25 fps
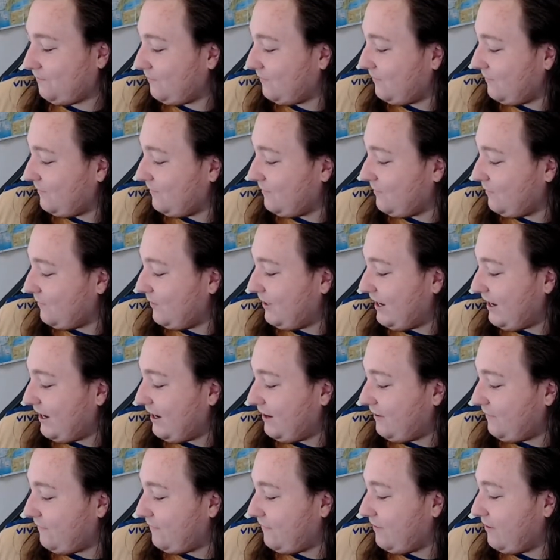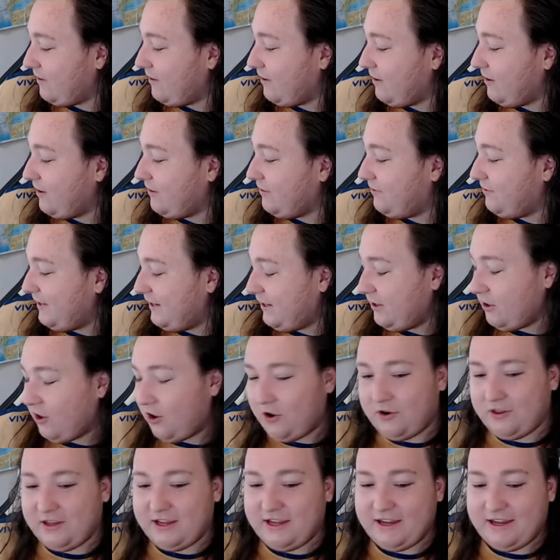We have the
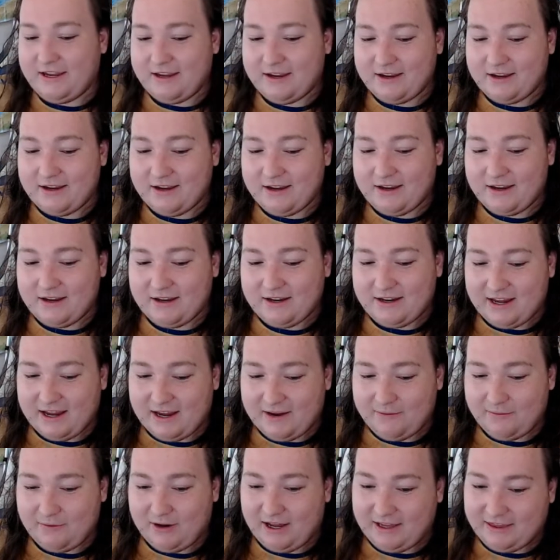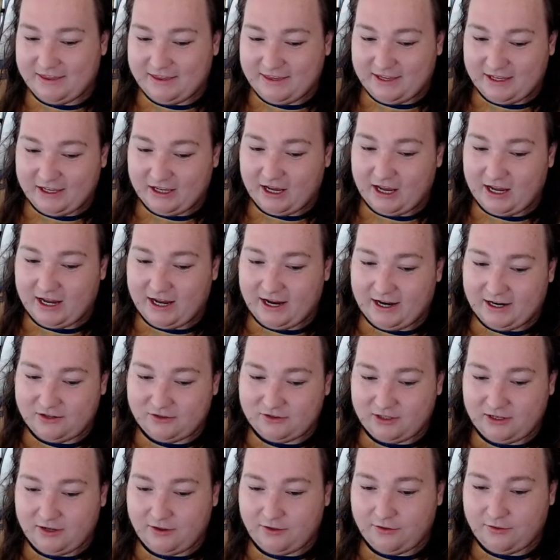only game I think I
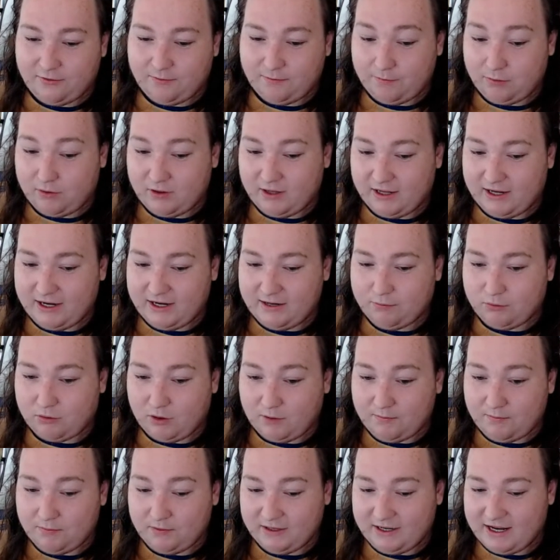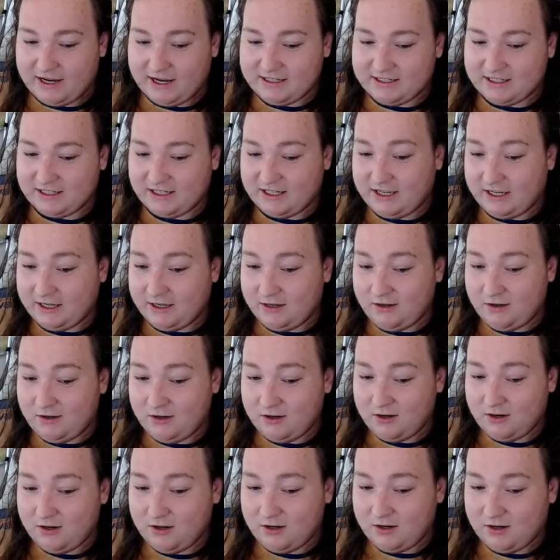actually played properly as a kid,
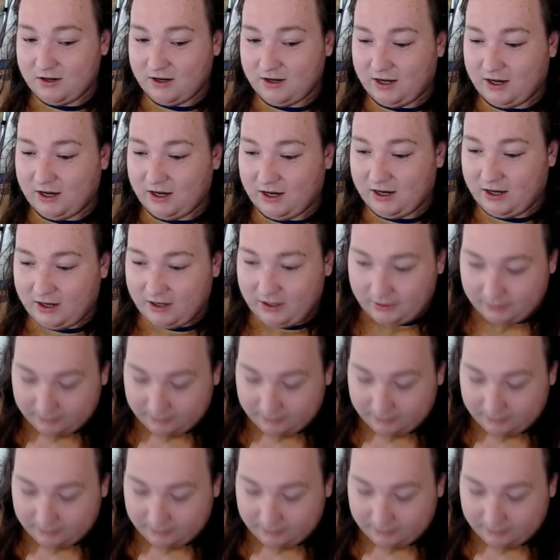sort